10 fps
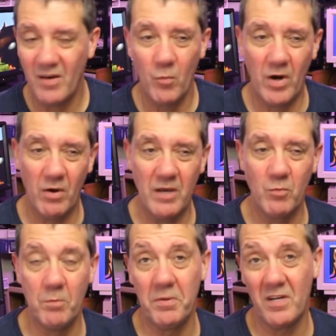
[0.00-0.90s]
Well, it
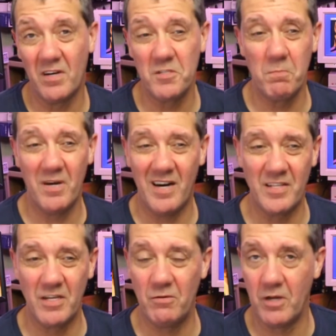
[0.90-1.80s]
would be nice, but I
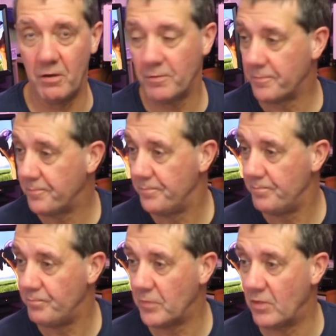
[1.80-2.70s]
don't know.
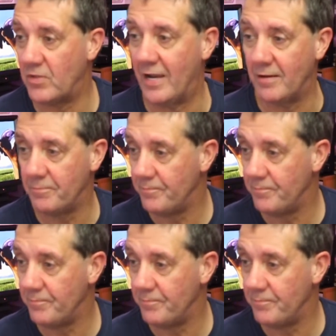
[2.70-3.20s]
Dan.